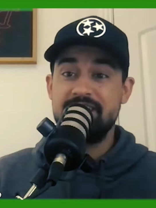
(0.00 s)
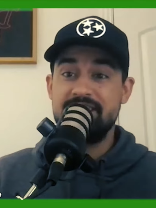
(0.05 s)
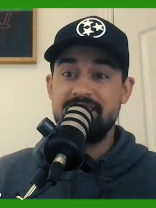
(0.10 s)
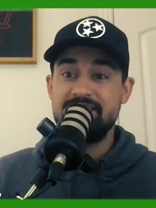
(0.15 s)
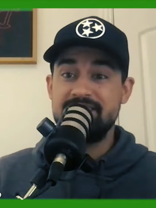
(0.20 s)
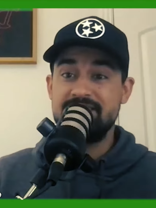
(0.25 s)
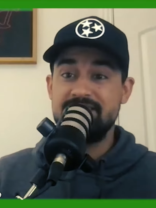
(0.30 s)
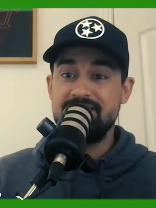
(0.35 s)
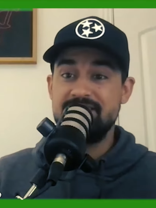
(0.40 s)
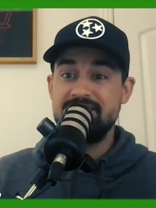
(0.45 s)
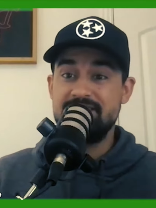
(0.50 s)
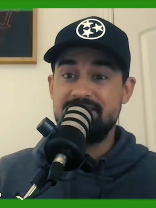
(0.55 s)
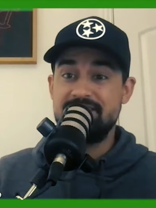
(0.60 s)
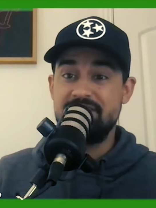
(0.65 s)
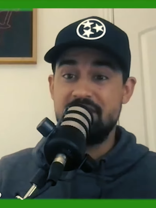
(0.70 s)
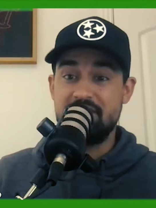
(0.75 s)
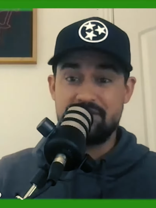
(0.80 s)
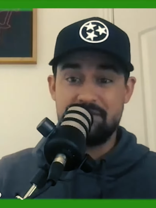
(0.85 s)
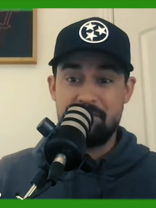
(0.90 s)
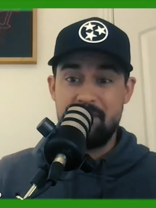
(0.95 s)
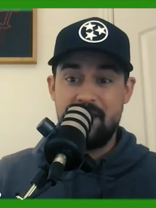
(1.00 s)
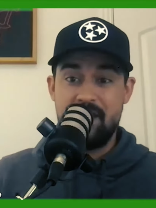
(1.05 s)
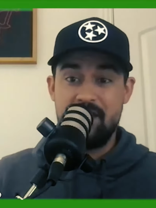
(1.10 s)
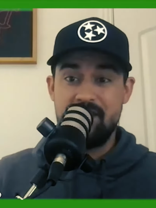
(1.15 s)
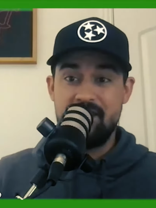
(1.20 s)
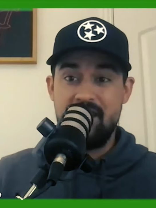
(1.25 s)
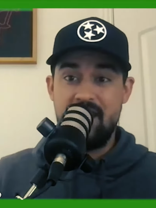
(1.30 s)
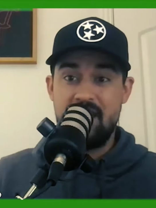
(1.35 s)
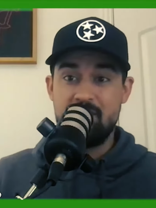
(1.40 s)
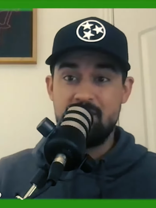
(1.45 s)
It doesn't
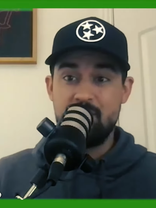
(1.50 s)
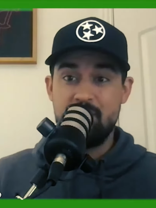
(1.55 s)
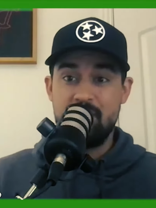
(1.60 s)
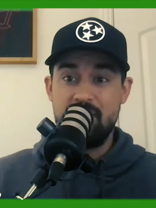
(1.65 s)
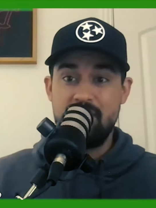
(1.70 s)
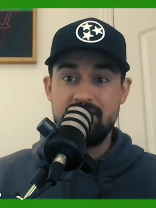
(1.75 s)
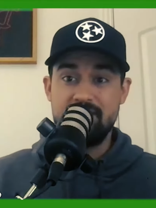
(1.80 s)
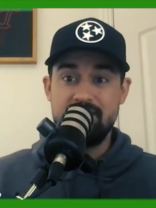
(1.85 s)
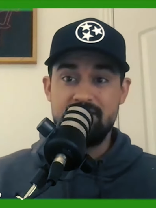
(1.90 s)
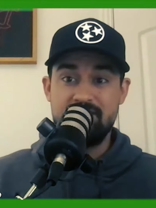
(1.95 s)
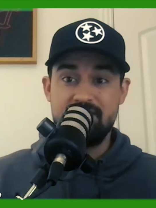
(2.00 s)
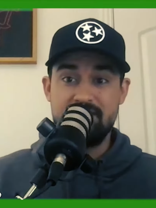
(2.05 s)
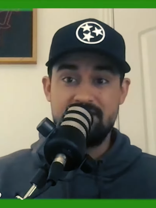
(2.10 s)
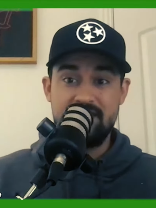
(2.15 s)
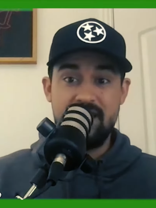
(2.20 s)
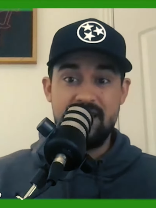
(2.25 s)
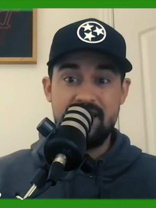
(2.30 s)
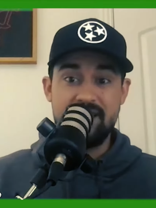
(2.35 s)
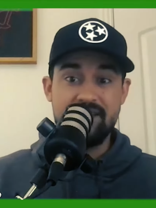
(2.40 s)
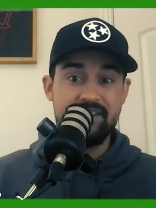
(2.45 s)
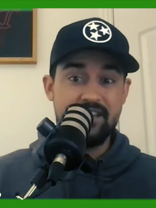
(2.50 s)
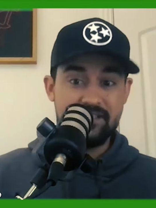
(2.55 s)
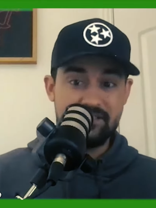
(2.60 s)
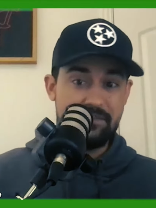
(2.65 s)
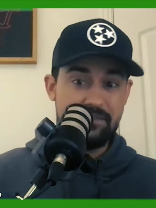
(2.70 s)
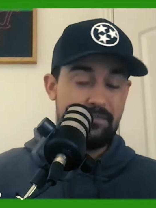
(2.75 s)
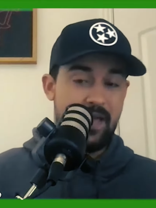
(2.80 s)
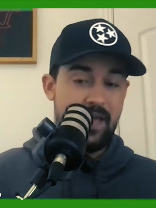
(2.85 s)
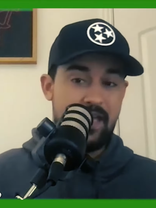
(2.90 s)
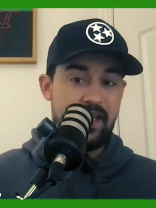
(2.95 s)
pay. And when I say it
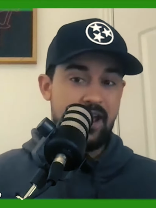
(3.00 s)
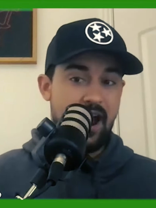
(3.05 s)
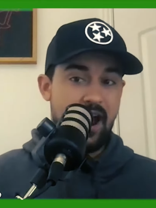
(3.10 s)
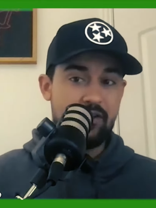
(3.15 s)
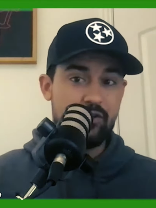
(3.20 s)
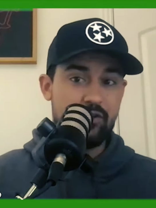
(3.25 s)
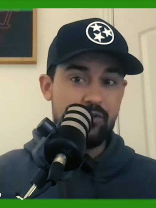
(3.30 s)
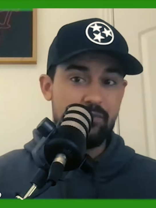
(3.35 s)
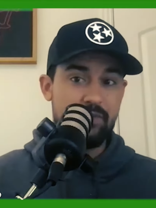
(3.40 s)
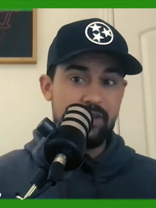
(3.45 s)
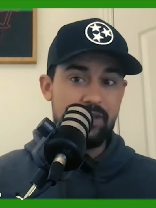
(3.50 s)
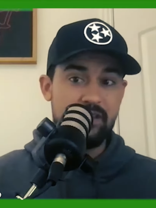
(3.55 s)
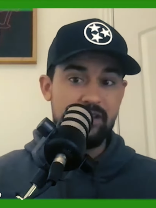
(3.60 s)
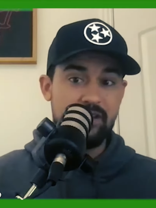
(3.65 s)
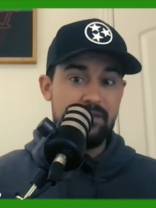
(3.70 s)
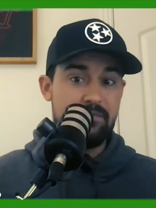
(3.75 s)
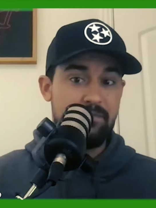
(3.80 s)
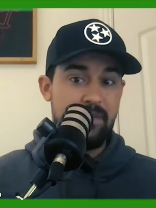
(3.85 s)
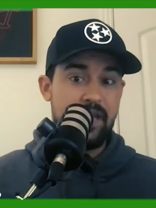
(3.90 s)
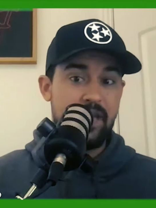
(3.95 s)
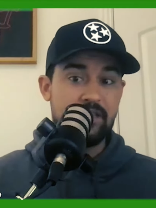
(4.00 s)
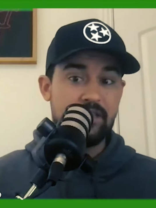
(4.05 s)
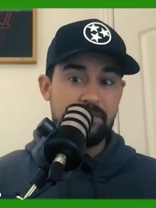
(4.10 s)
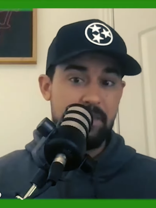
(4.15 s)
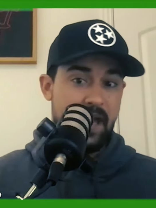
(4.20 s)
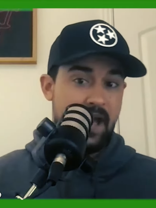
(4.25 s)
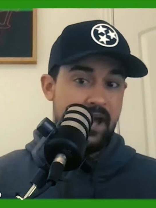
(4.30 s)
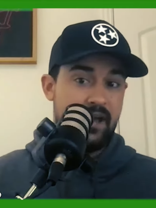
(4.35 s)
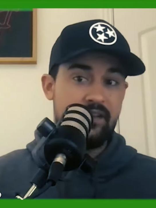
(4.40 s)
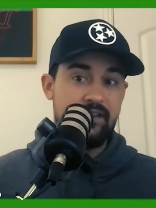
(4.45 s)
doesn't pay, I don't mean it pays
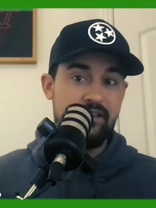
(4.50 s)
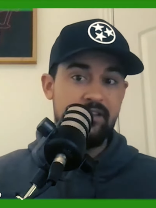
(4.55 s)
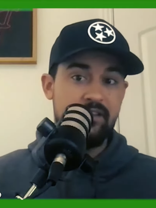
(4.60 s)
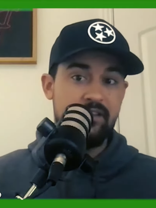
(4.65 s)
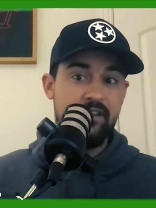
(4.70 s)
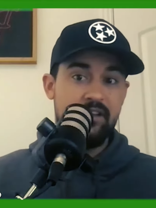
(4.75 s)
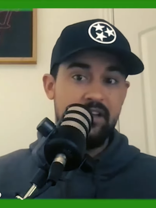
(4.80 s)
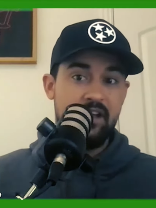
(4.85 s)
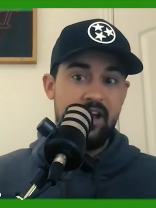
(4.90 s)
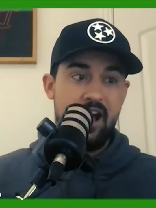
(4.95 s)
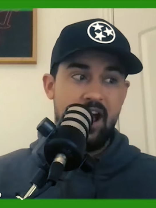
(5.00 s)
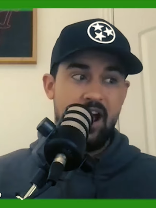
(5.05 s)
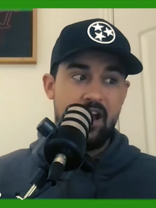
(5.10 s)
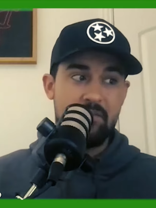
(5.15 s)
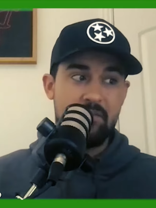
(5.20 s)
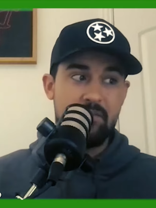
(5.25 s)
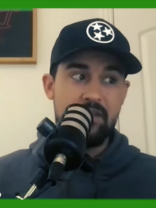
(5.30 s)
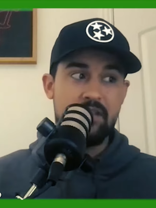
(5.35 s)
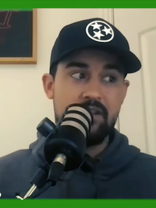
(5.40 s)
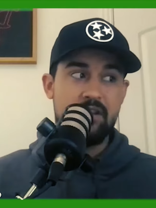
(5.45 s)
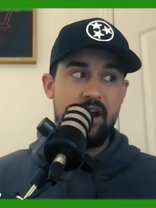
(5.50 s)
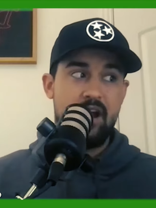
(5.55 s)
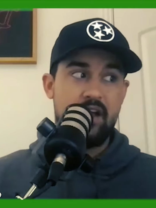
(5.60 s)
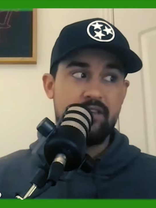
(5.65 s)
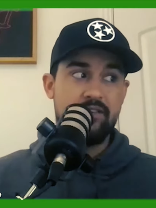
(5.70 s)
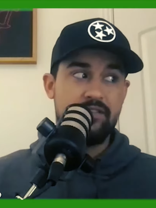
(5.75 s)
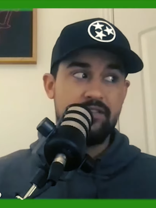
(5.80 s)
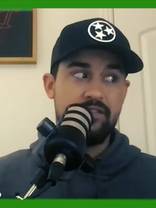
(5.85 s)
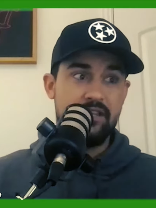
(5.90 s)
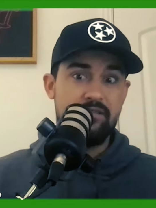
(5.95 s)
bad. I mean,
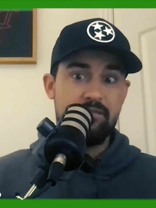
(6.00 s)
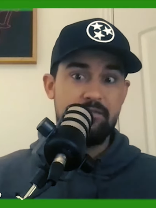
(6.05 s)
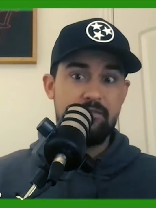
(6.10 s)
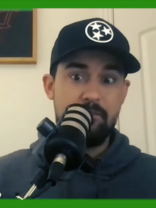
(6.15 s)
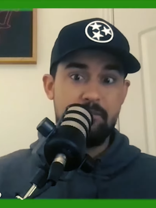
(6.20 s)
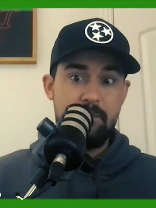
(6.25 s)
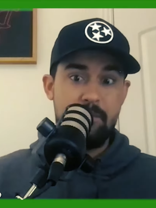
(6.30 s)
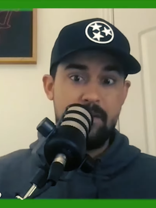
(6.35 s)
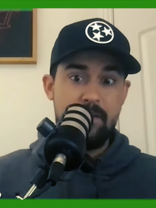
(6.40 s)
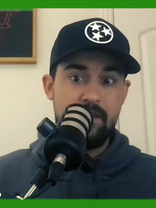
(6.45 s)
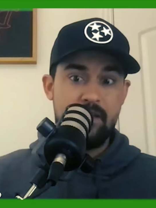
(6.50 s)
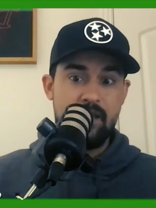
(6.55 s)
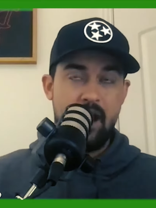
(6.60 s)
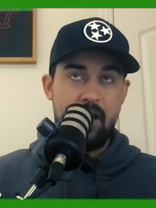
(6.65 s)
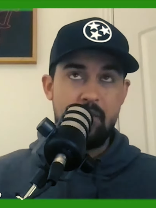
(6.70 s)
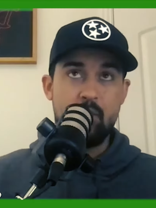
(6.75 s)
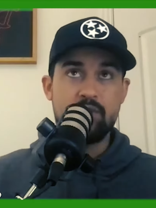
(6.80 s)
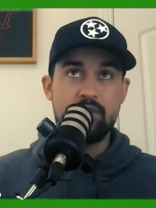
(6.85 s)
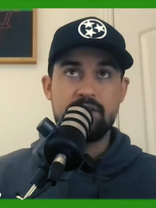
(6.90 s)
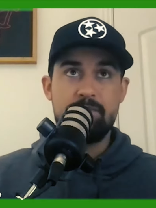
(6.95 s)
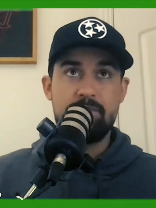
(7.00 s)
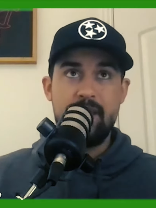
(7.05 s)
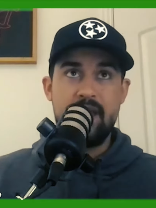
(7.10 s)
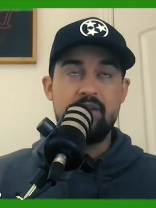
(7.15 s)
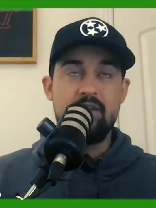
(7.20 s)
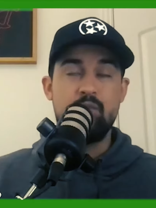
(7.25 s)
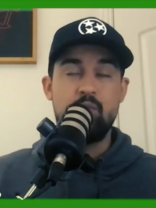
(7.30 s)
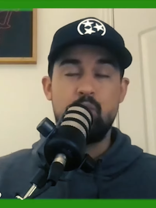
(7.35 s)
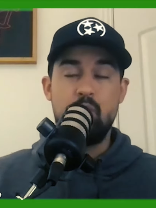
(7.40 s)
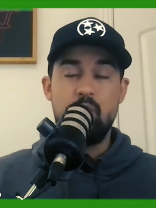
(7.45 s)
I wasn't
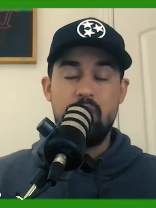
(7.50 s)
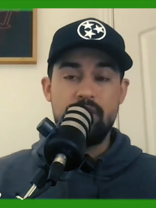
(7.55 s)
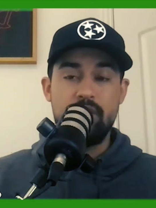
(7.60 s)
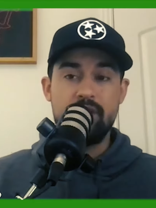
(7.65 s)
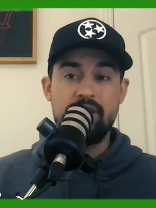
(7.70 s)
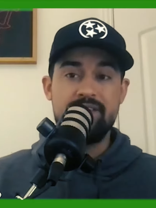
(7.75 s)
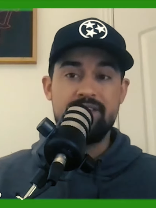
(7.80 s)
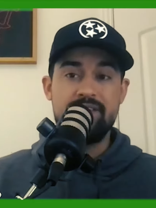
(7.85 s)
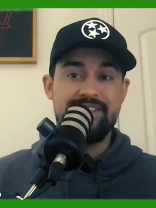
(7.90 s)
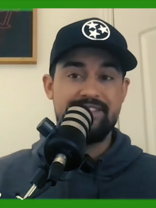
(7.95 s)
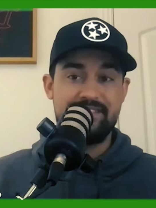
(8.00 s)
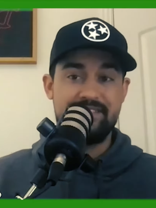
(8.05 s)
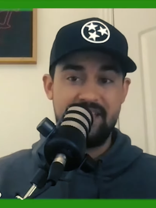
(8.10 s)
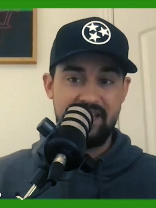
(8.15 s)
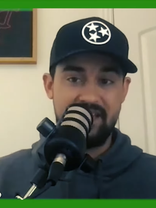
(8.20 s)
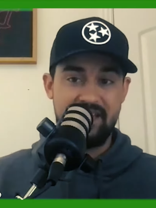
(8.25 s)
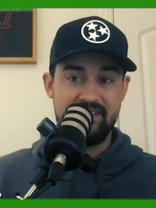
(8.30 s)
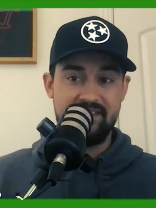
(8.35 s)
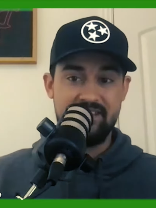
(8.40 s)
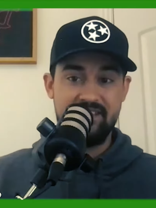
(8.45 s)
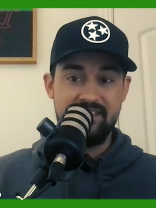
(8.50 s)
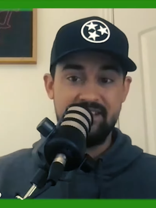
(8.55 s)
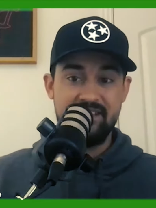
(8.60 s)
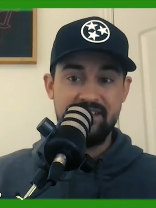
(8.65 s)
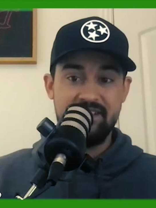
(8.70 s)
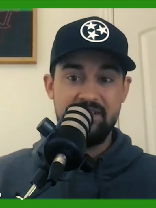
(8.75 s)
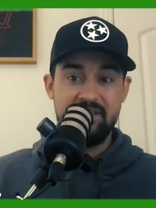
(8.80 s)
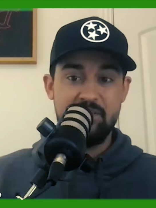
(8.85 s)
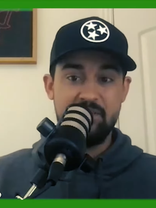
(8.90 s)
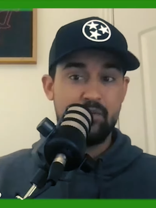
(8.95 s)
paid 1 cent
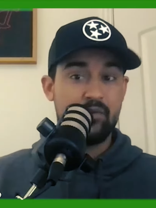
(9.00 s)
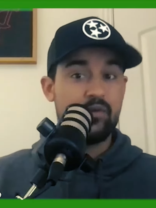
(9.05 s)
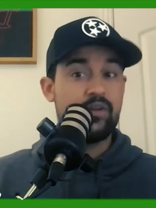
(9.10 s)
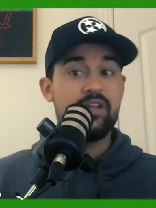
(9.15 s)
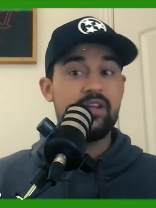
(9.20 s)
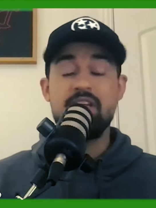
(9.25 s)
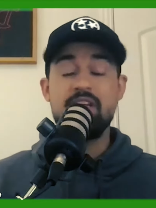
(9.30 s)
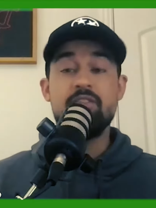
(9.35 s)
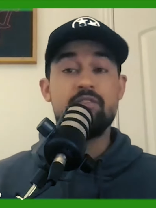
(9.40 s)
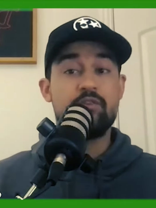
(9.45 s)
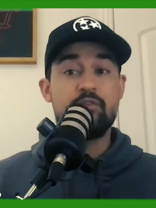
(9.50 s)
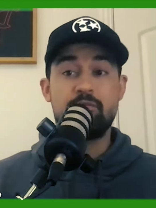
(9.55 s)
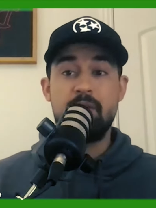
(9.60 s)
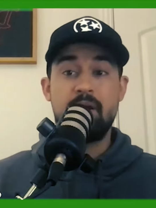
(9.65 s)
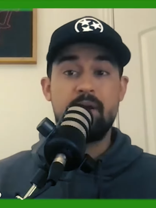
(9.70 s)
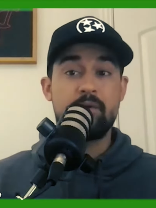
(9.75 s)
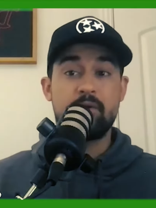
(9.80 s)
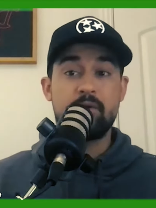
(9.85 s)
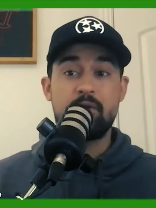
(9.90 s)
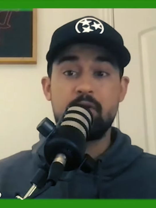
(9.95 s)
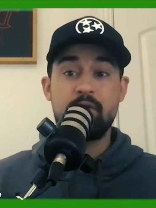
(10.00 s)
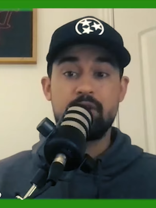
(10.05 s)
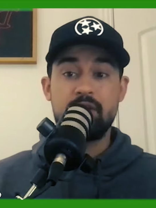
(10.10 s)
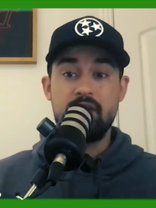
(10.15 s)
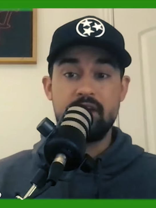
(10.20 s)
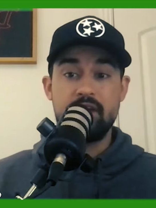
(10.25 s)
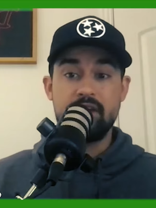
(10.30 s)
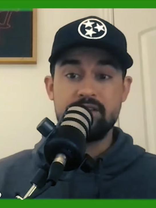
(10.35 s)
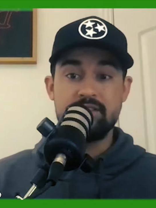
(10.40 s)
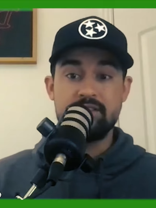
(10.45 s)
for either of my recruiting
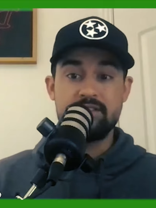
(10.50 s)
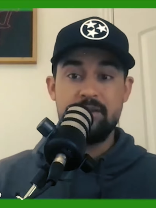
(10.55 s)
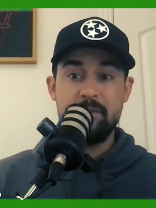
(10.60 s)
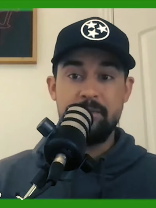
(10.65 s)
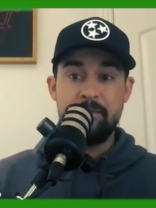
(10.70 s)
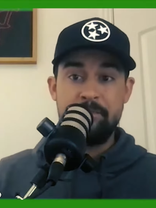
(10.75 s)
gigs.